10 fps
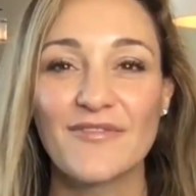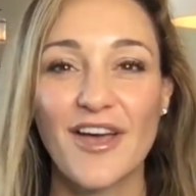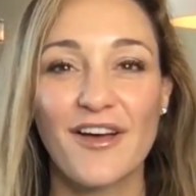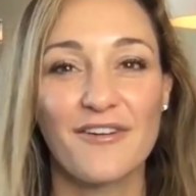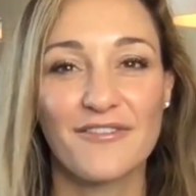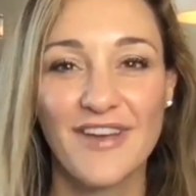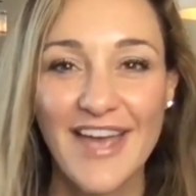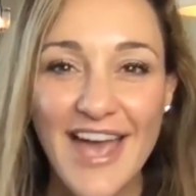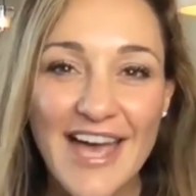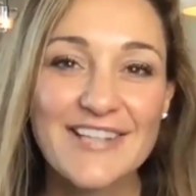of
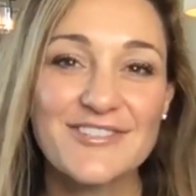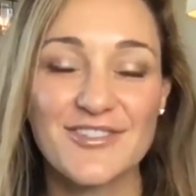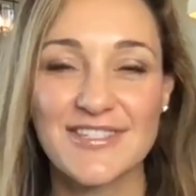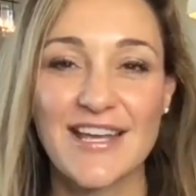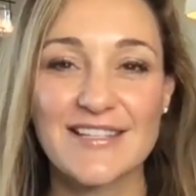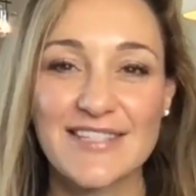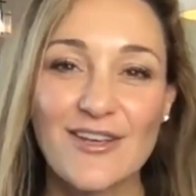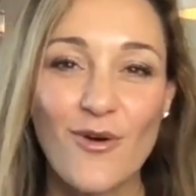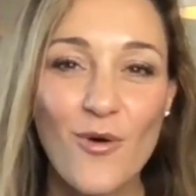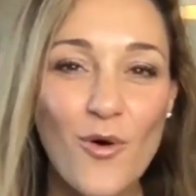
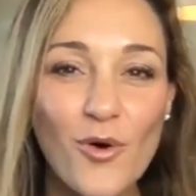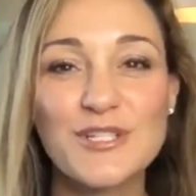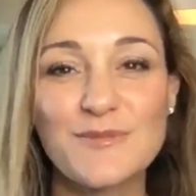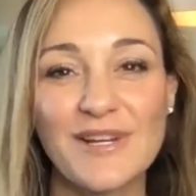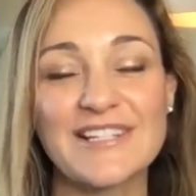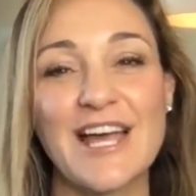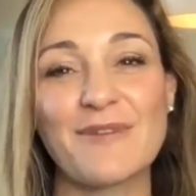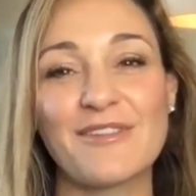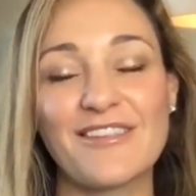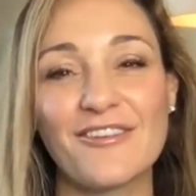exercising or spending time
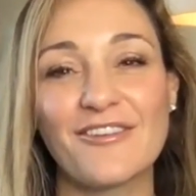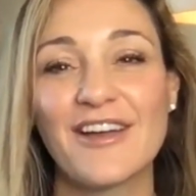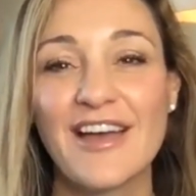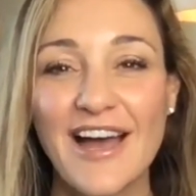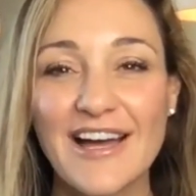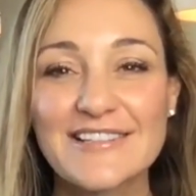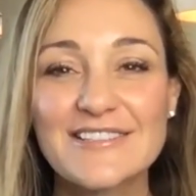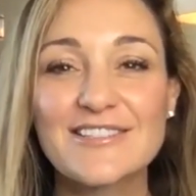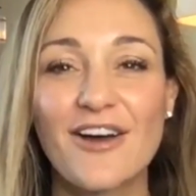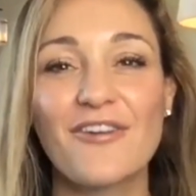with you. I
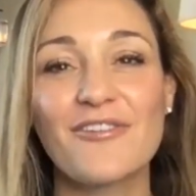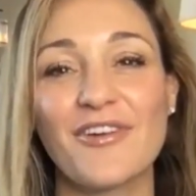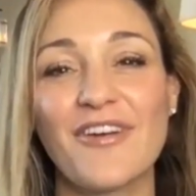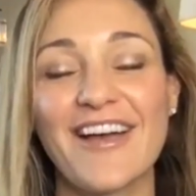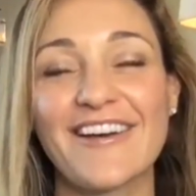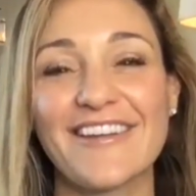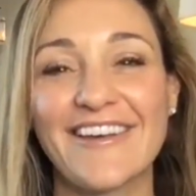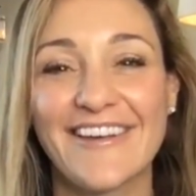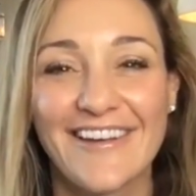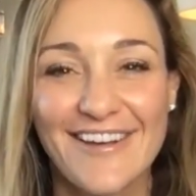don't know how
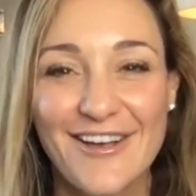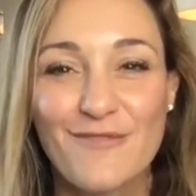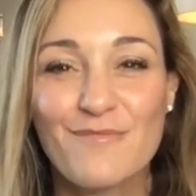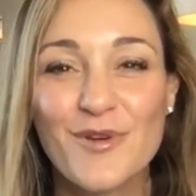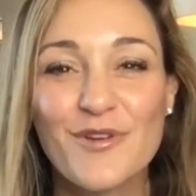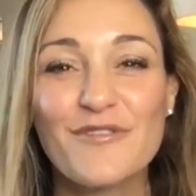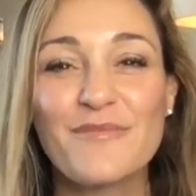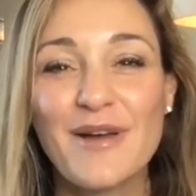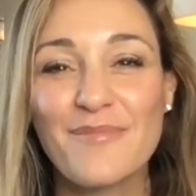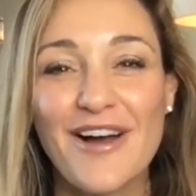to move
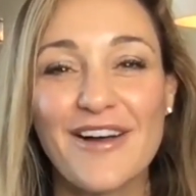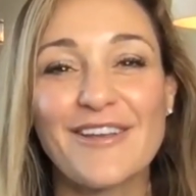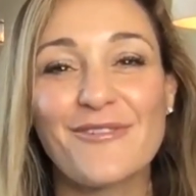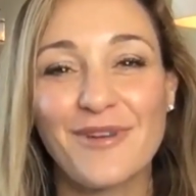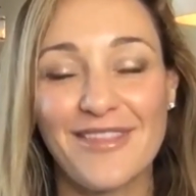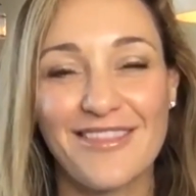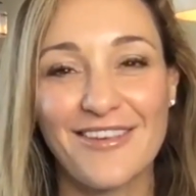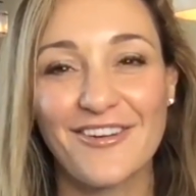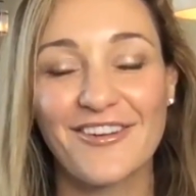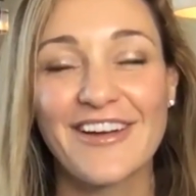my body with
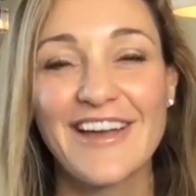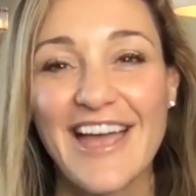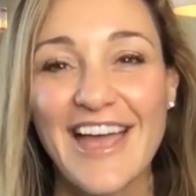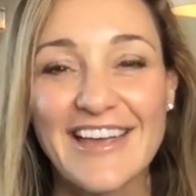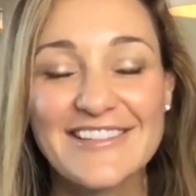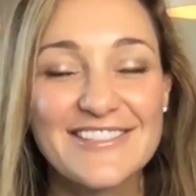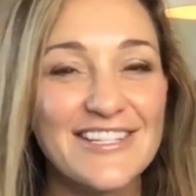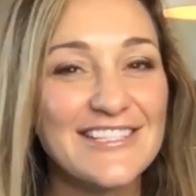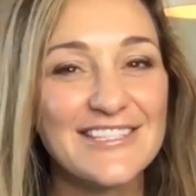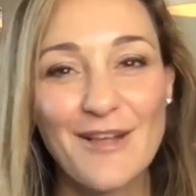you. And
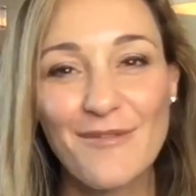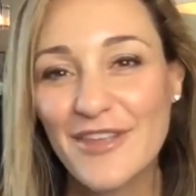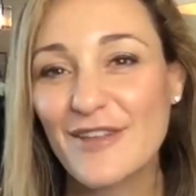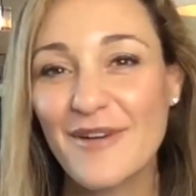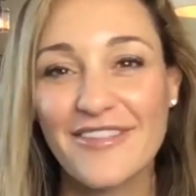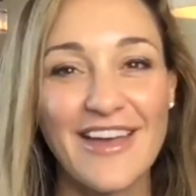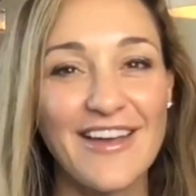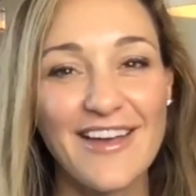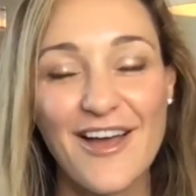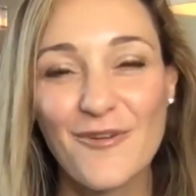just something about
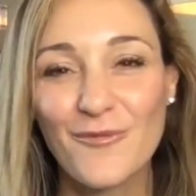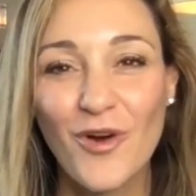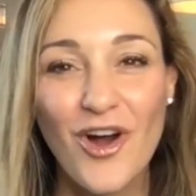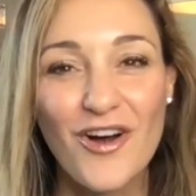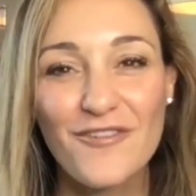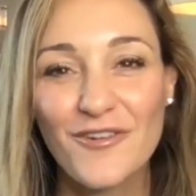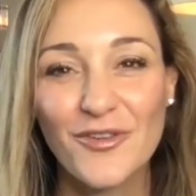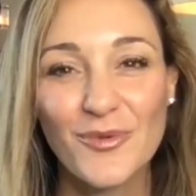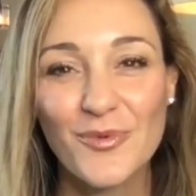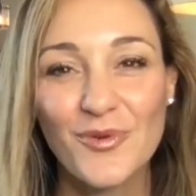that raw,
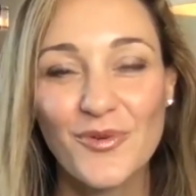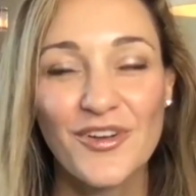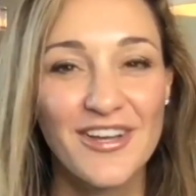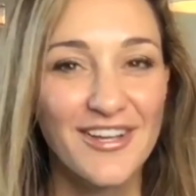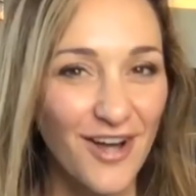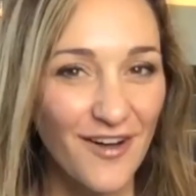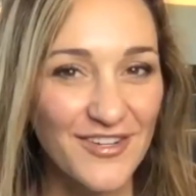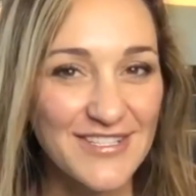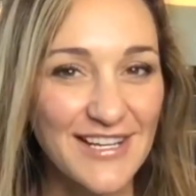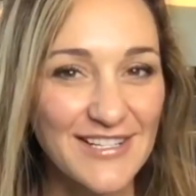vulnerable
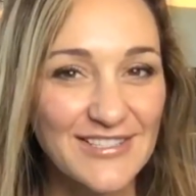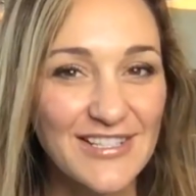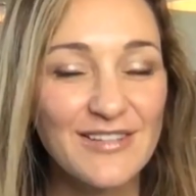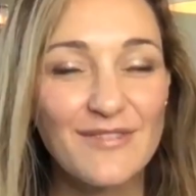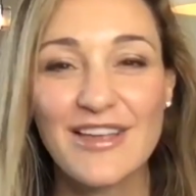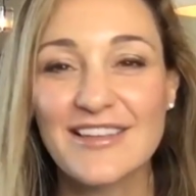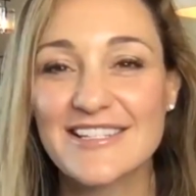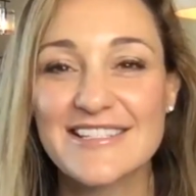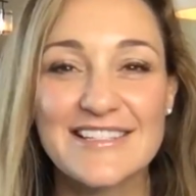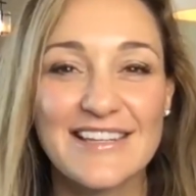conversation and
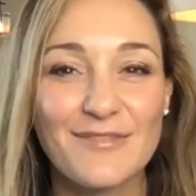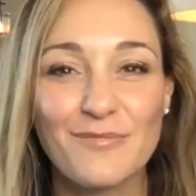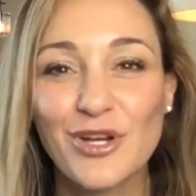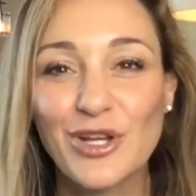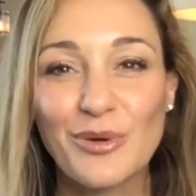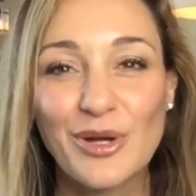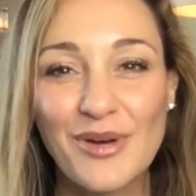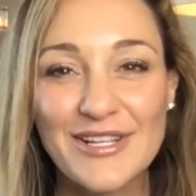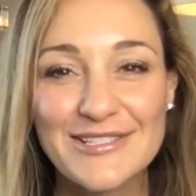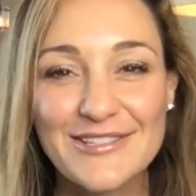just putting your
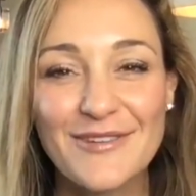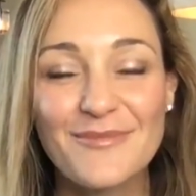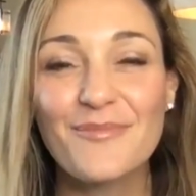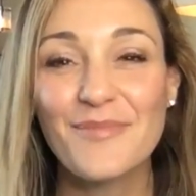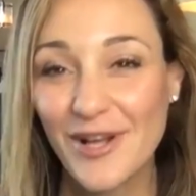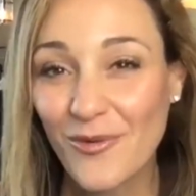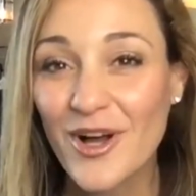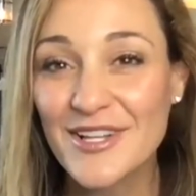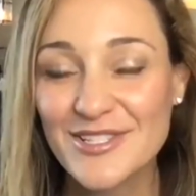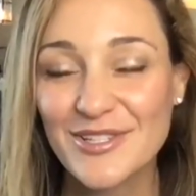request to him, but I
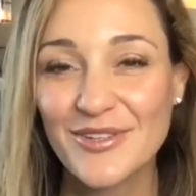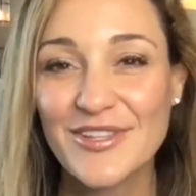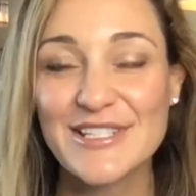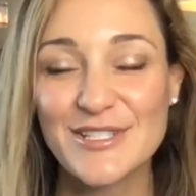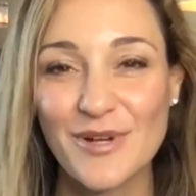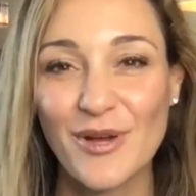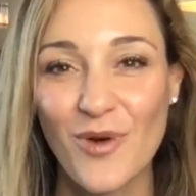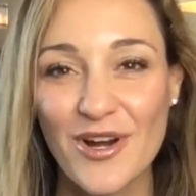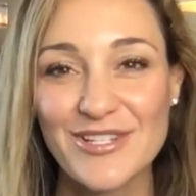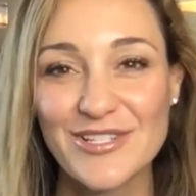want to, this is what I
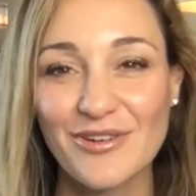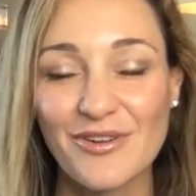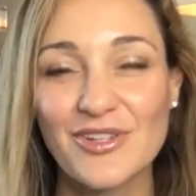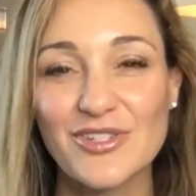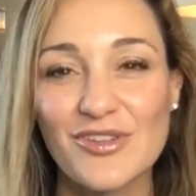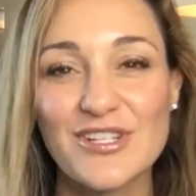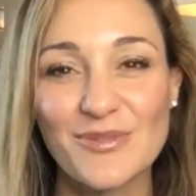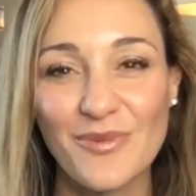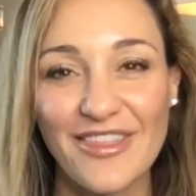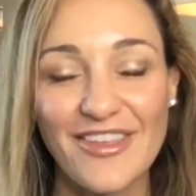want to do. I want to do this
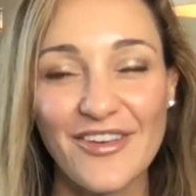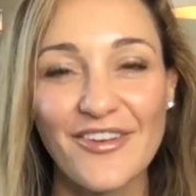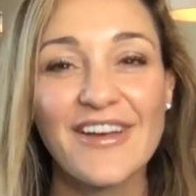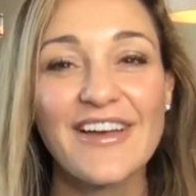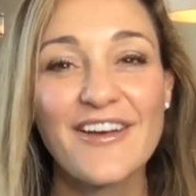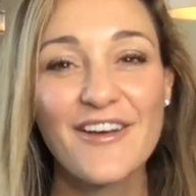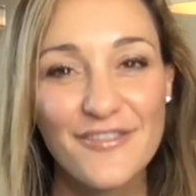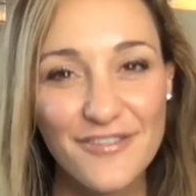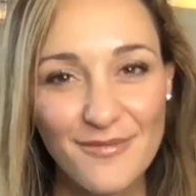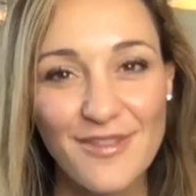with you.
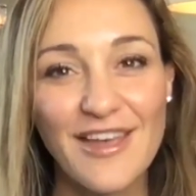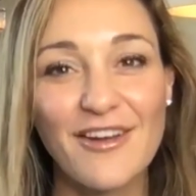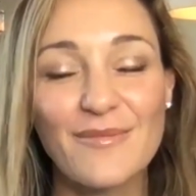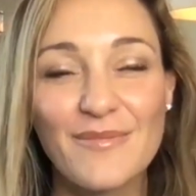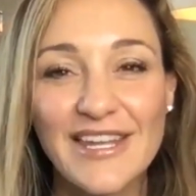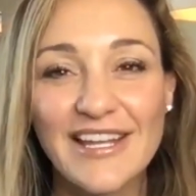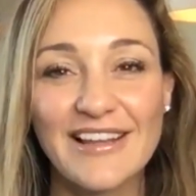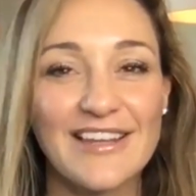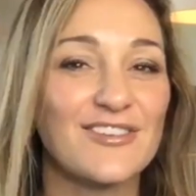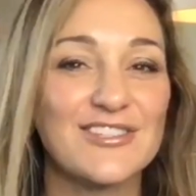From there,
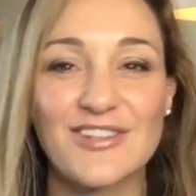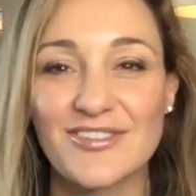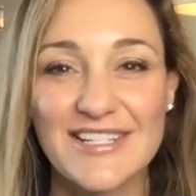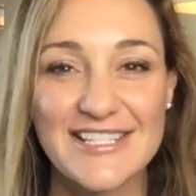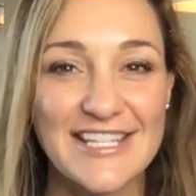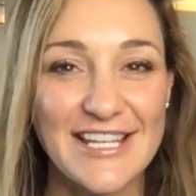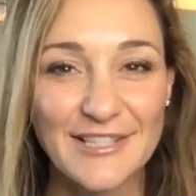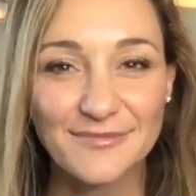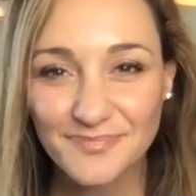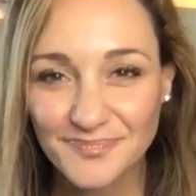immediately you'll start to see